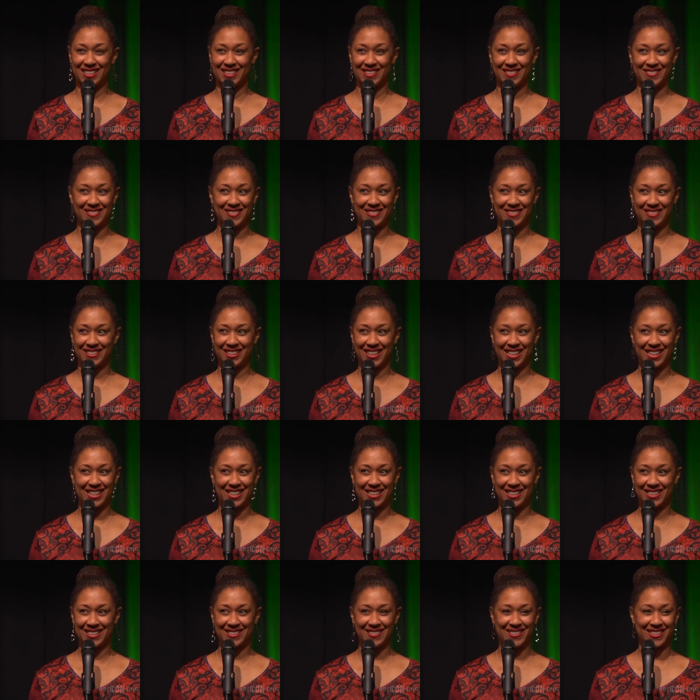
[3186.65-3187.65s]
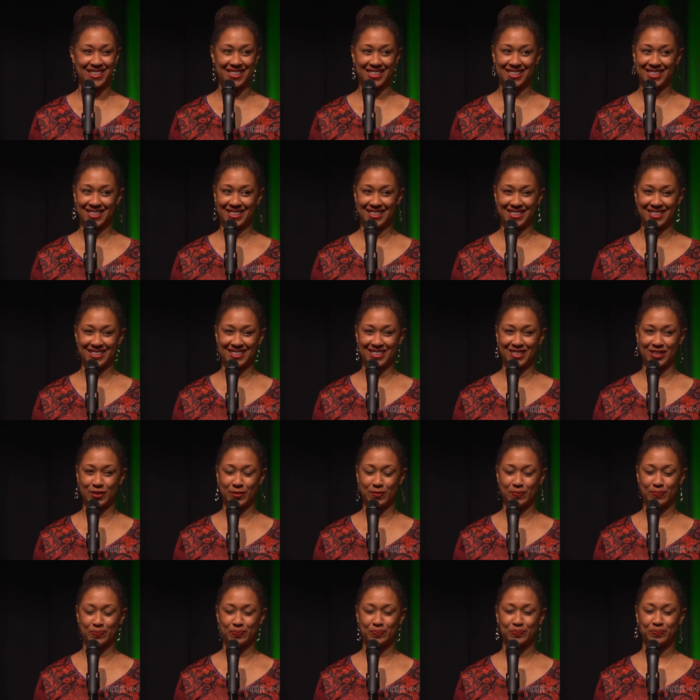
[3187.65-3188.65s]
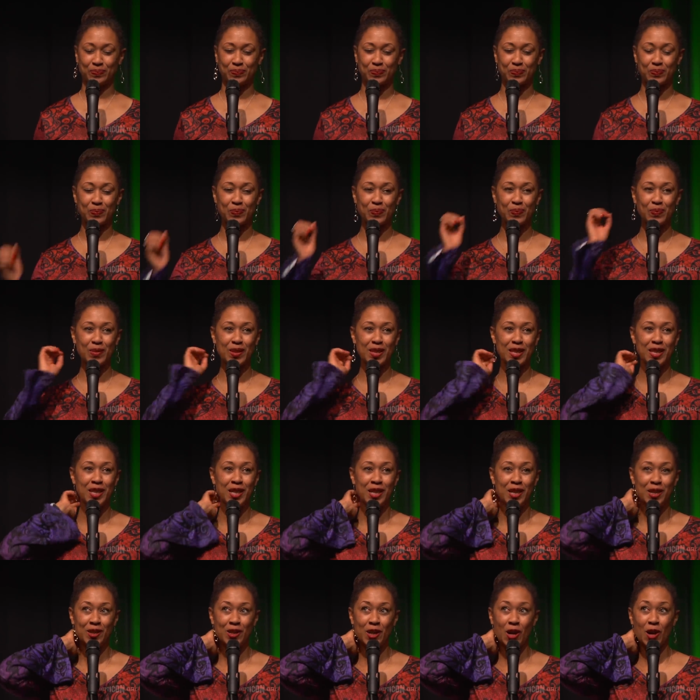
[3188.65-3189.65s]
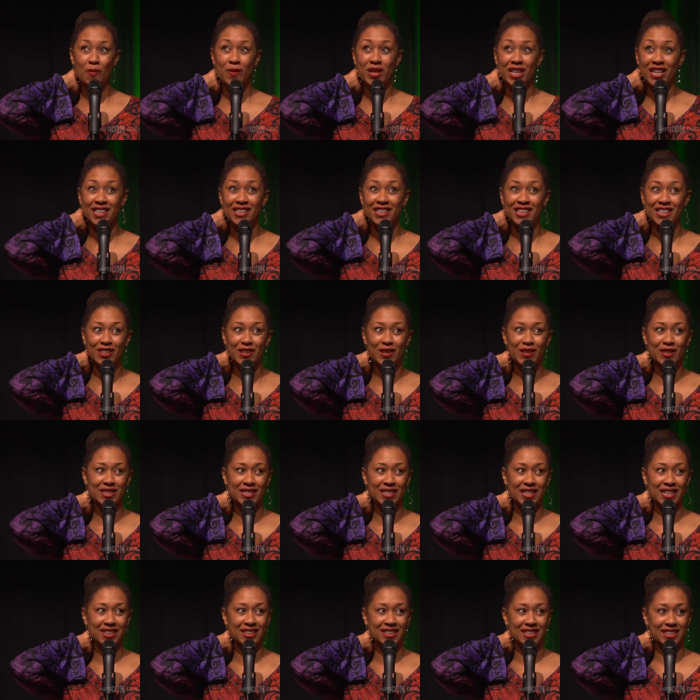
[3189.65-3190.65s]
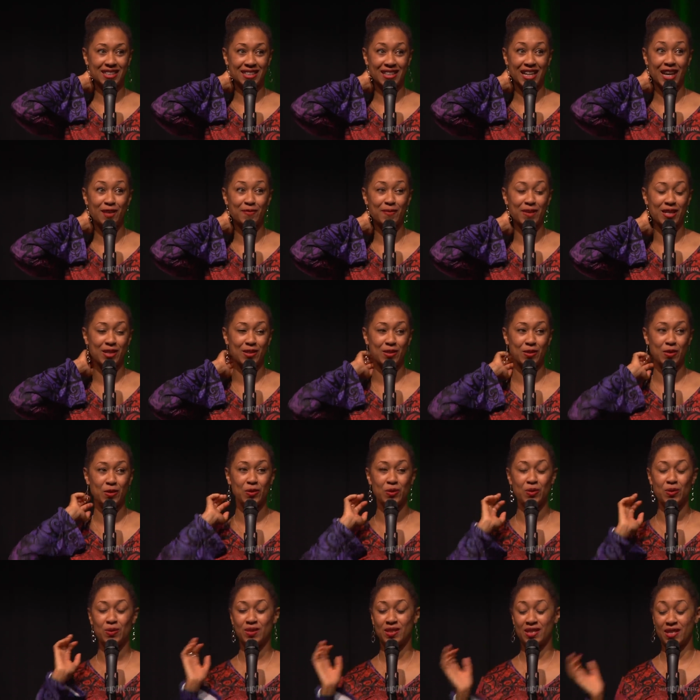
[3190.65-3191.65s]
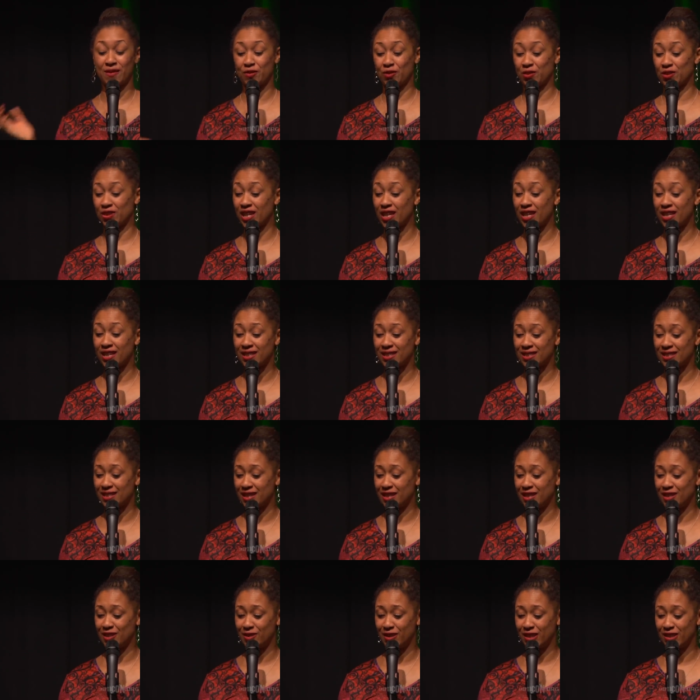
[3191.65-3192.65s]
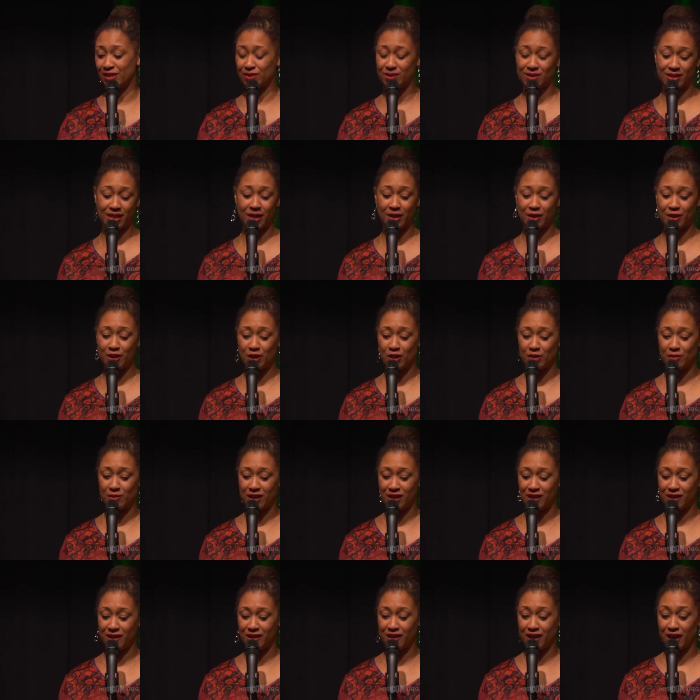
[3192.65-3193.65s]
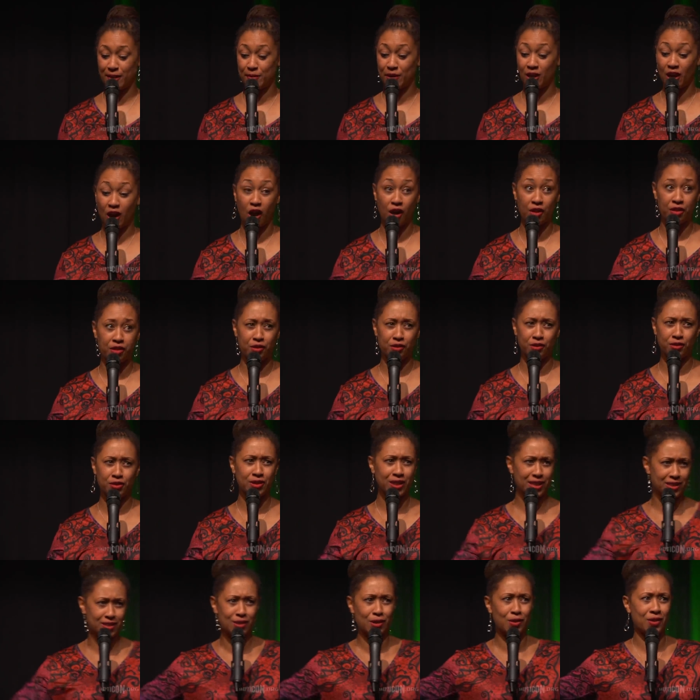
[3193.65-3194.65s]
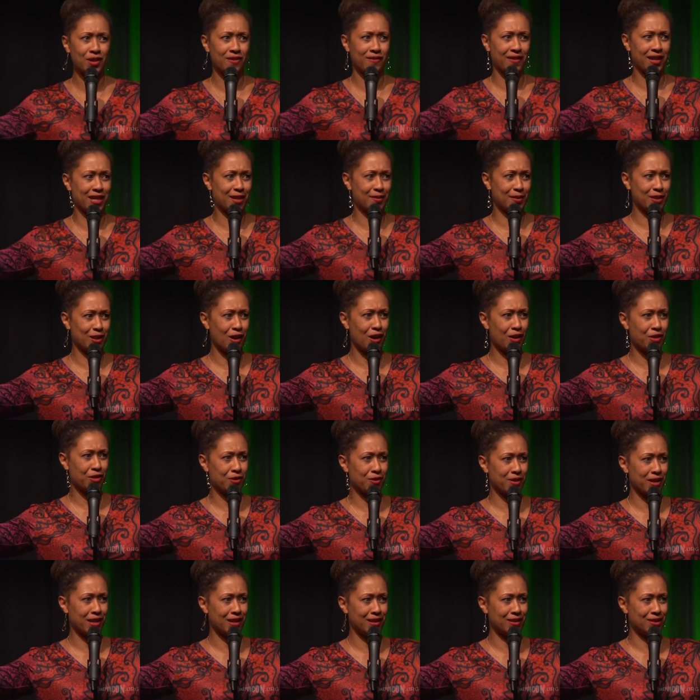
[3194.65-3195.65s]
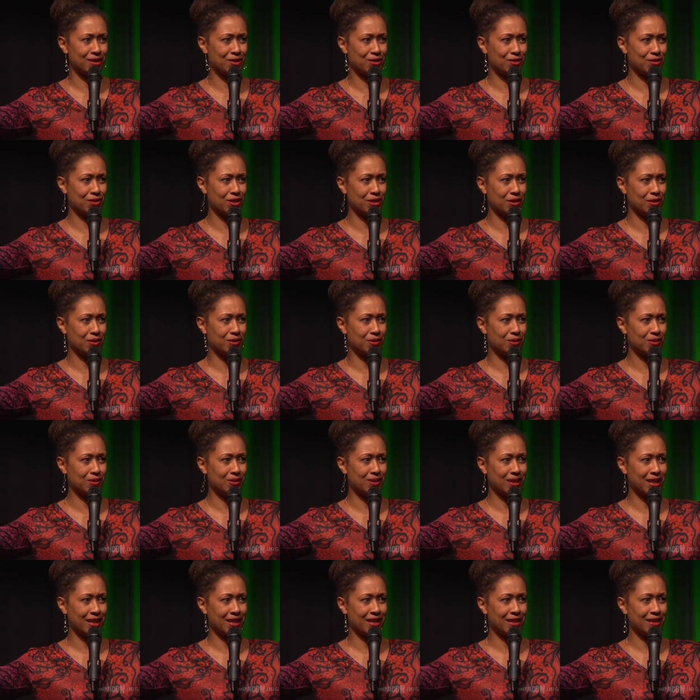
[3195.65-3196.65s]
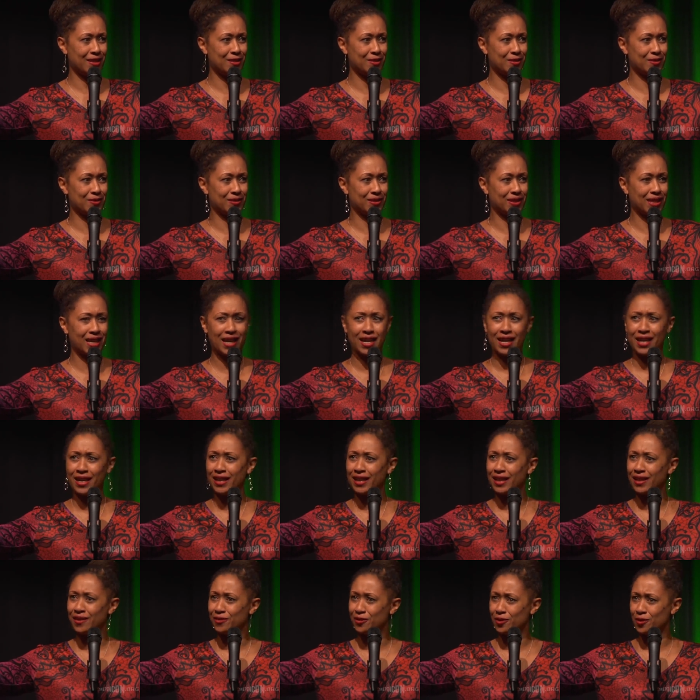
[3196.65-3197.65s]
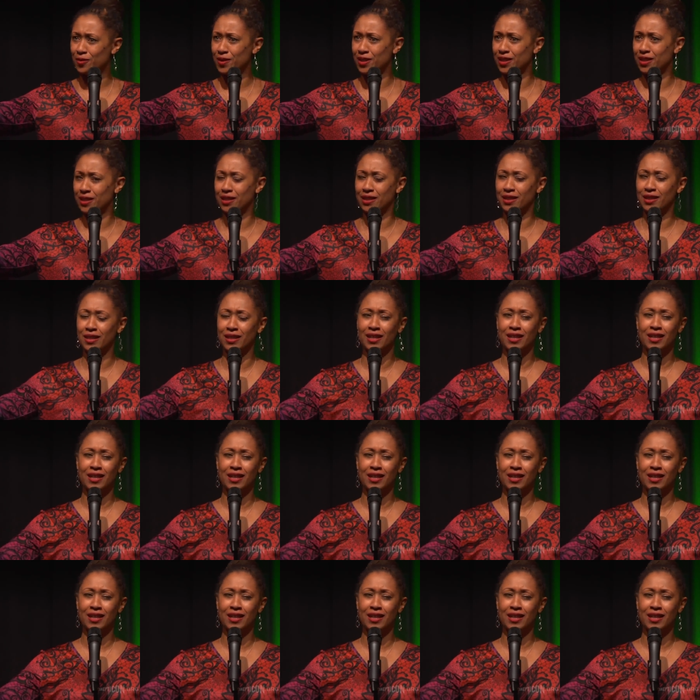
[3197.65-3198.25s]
Don't ask questions. No, but it, you know, it's, it's allowed me to do several things. Uh, you know, I do stand up. Uh, I'm an author. You guys know that, right? I'm an author now. Did you know? I am. Yay for me.